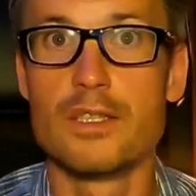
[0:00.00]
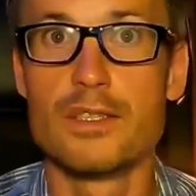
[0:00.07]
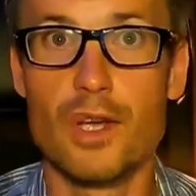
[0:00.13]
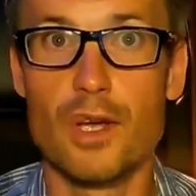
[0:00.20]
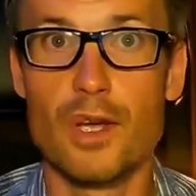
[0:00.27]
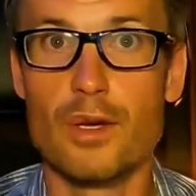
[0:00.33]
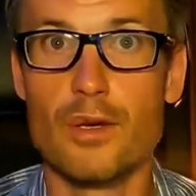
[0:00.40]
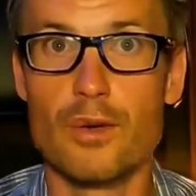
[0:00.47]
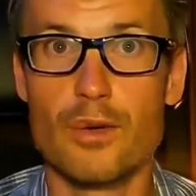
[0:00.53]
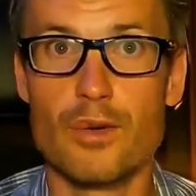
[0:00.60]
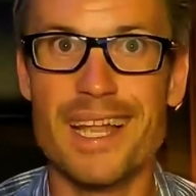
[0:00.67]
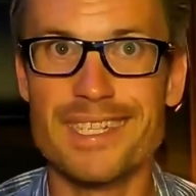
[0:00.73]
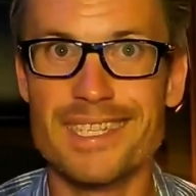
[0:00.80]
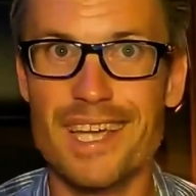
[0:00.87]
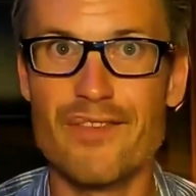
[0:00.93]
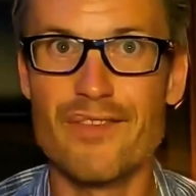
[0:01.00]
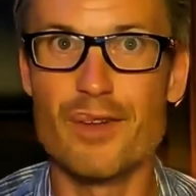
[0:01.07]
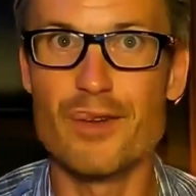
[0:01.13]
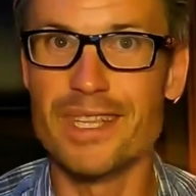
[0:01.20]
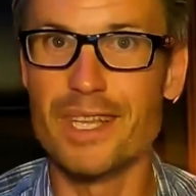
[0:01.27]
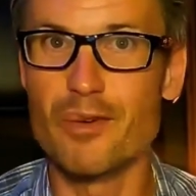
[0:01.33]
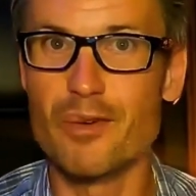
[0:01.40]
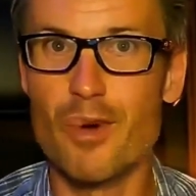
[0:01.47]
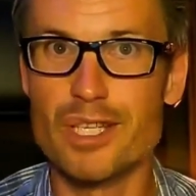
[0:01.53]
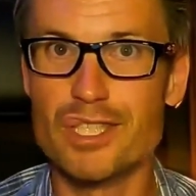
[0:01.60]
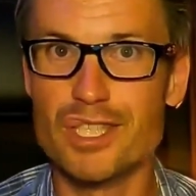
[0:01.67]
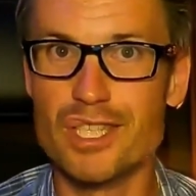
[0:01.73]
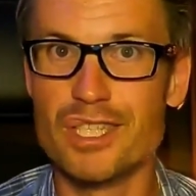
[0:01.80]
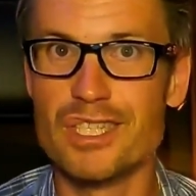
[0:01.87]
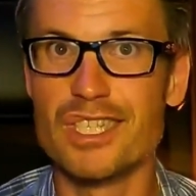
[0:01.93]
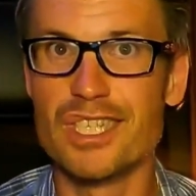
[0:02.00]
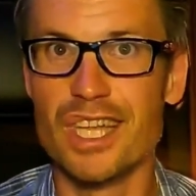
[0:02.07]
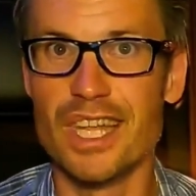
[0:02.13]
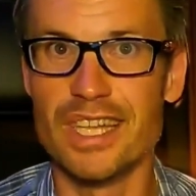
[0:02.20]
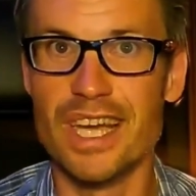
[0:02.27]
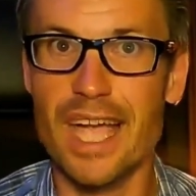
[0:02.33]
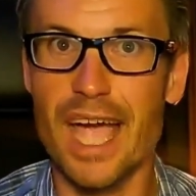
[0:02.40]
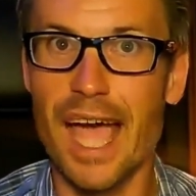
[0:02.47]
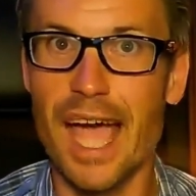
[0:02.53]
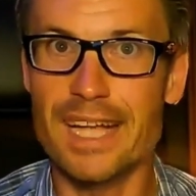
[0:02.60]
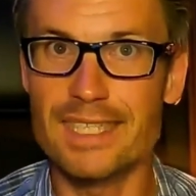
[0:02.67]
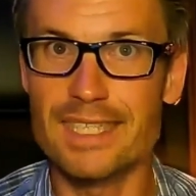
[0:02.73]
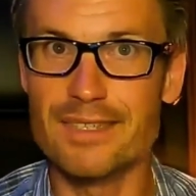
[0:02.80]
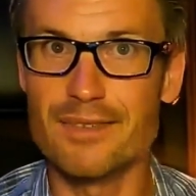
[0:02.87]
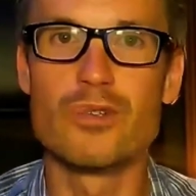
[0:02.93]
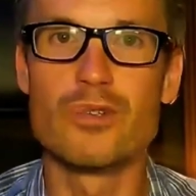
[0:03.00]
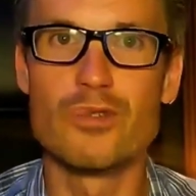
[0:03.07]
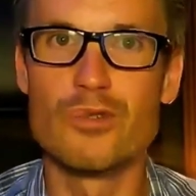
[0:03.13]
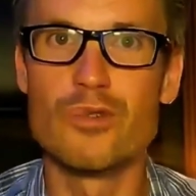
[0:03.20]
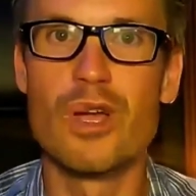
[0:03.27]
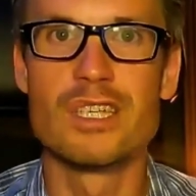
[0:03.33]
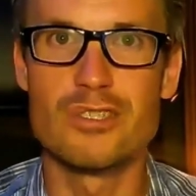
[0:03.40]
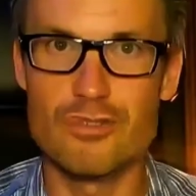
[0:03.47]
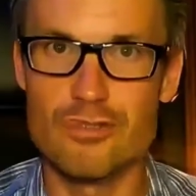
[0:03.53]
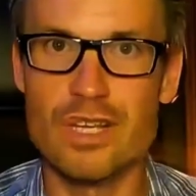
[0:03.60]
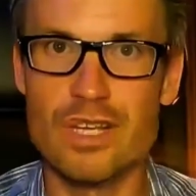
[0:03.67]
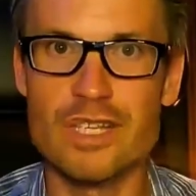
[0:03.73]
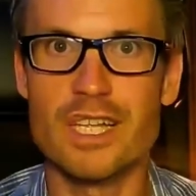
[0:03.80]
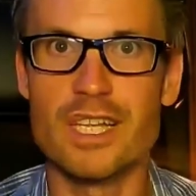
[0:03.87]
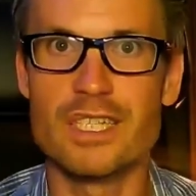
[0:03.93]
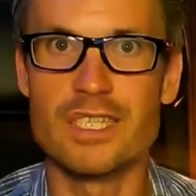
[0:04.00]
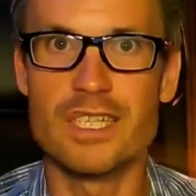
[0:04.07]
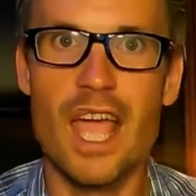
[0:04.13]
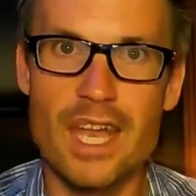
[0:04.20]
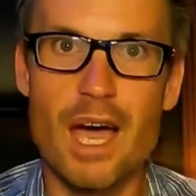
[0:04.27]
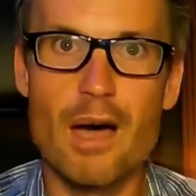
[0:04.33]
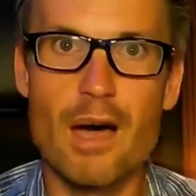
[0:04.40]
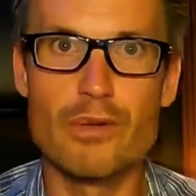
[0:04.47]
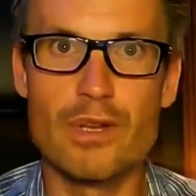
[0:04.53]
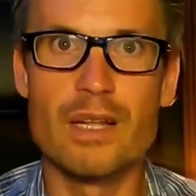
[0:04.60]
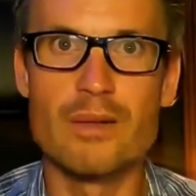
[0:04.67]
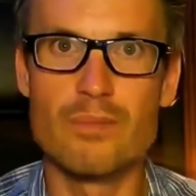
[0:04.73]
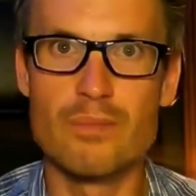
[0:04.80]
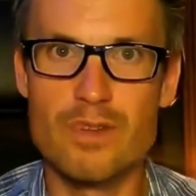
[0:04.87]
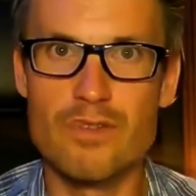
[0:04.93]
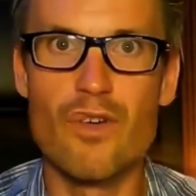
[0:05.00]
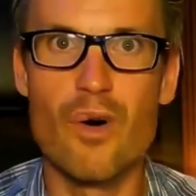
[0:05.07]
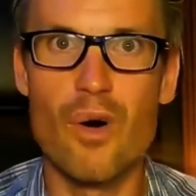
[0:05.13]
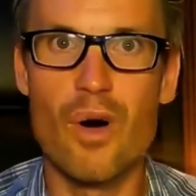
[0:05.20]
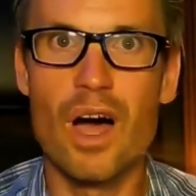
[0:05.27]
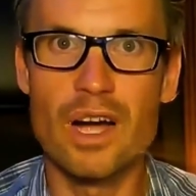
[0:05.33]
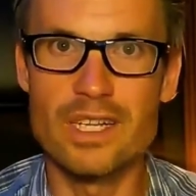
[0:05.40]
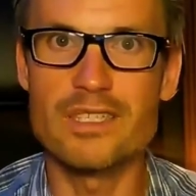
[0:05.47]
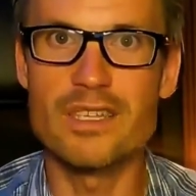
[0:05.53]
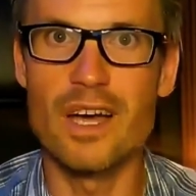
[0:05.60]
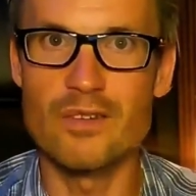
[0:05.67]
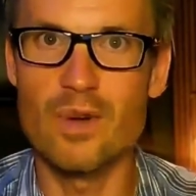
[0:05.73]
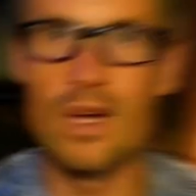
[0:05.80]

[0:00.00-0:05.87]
So let's have a look at the questions that I ask to stress test an outline before I start